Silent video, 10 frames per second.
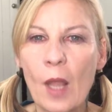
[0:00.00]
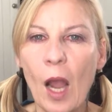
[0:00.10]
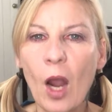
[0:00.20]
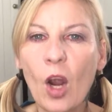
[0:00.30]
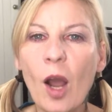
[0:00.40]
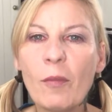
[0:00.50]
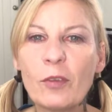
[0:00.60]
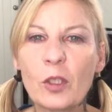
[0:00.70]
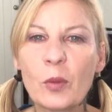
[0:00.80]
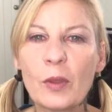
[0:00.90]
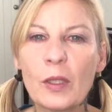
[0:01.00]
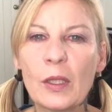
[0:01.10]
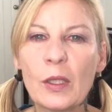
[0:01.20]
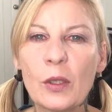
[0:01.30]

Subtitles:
uncomfortable.